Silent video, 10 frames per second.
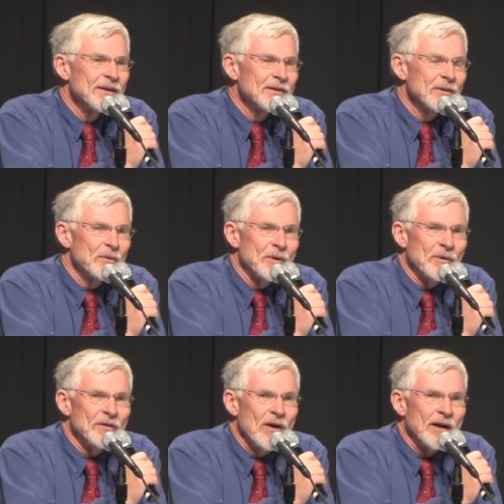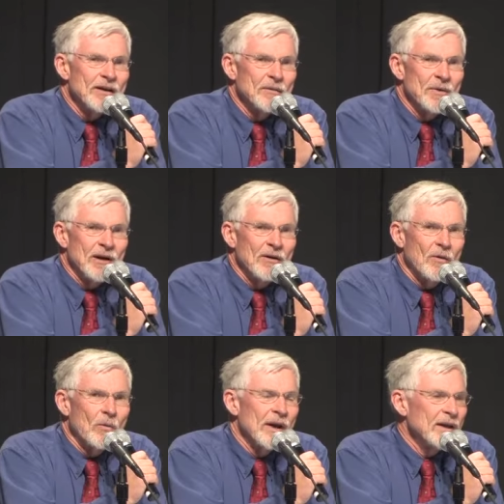you know we were talking about
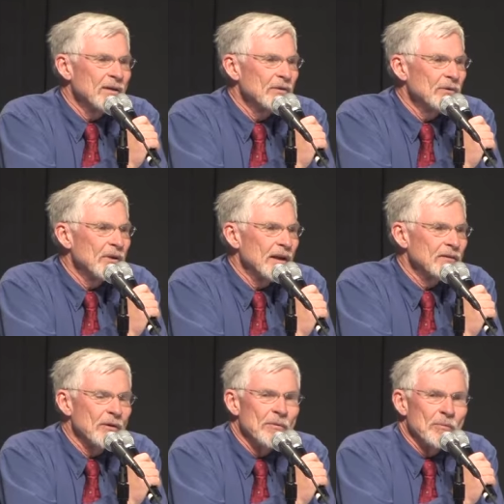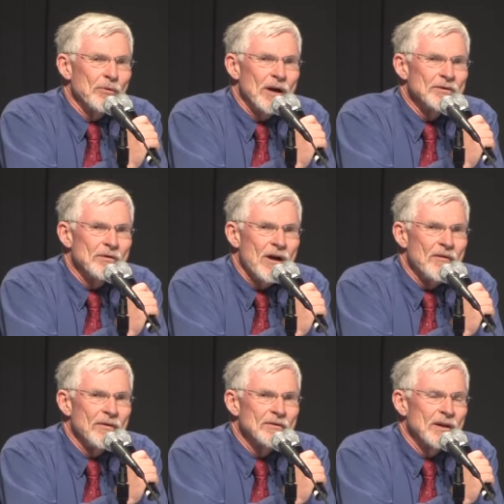a way to take some of the pressure
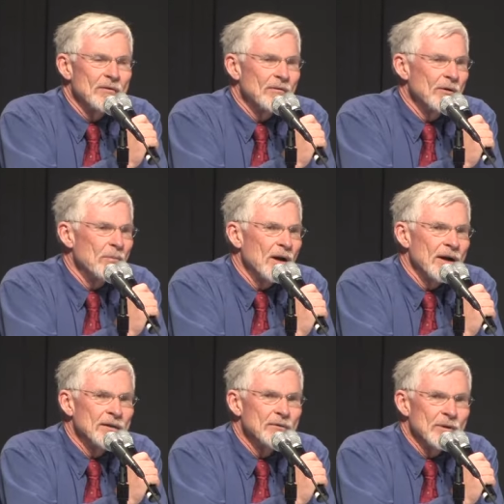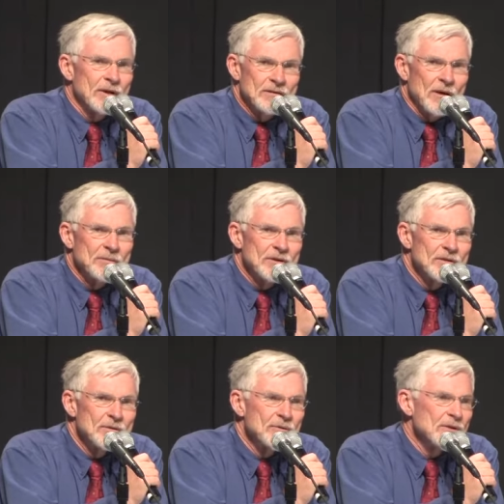off of Denver by doing
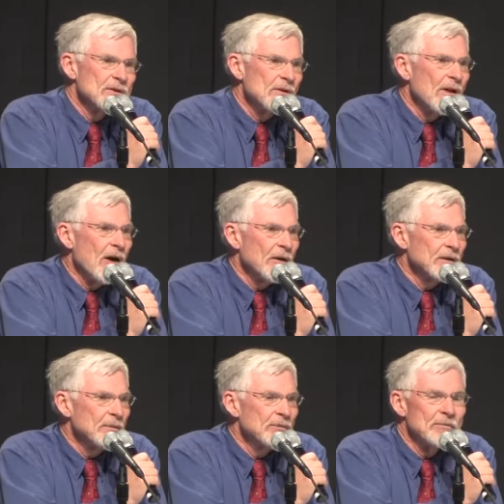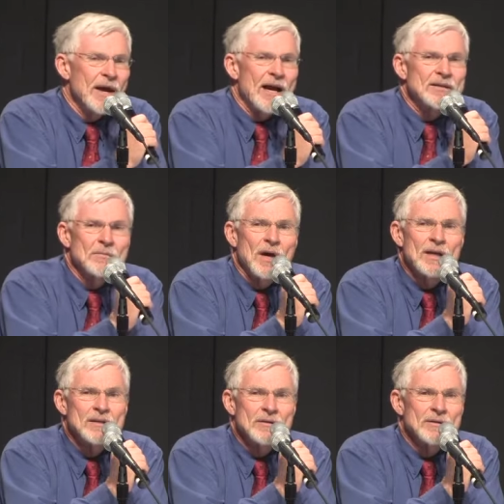substitutions, allowing them to
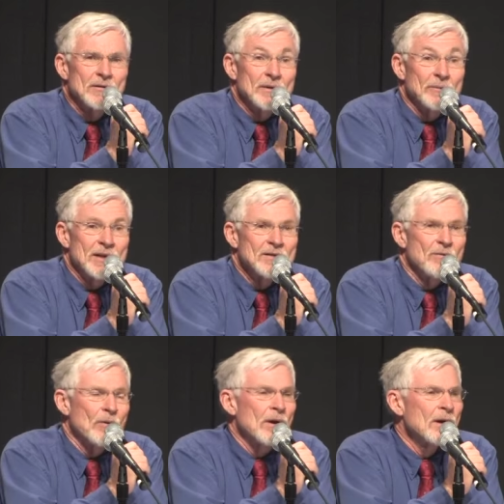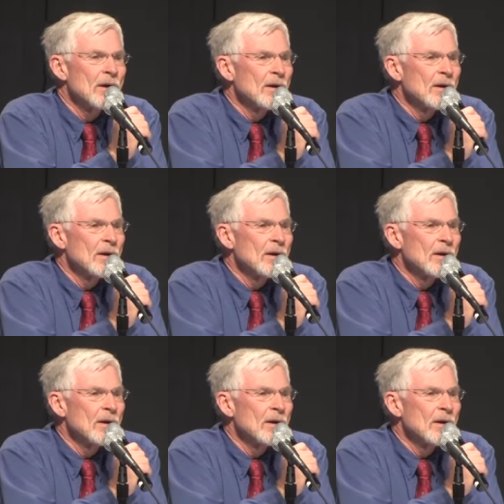maximize their Dillon Reservoir